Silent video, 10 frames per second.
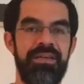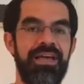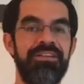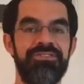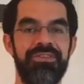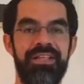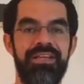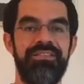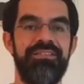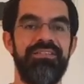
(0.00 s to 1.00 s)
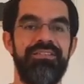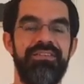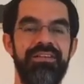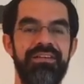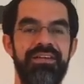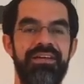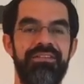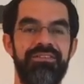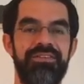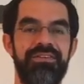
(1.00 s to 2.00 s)
isolated,
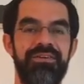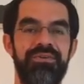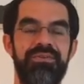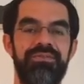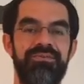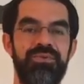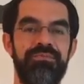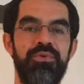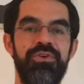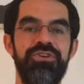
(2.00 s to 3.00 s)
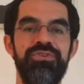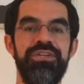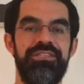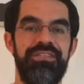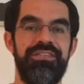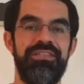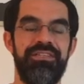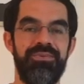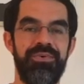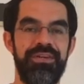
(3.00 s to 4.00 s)
and with more unity in
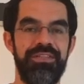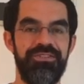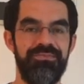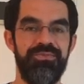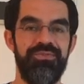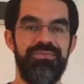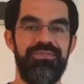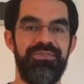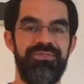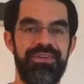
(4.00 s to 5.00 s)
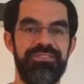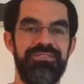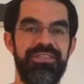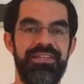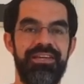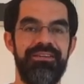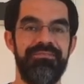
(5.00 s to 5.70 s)
the way that you move for the rest of the day.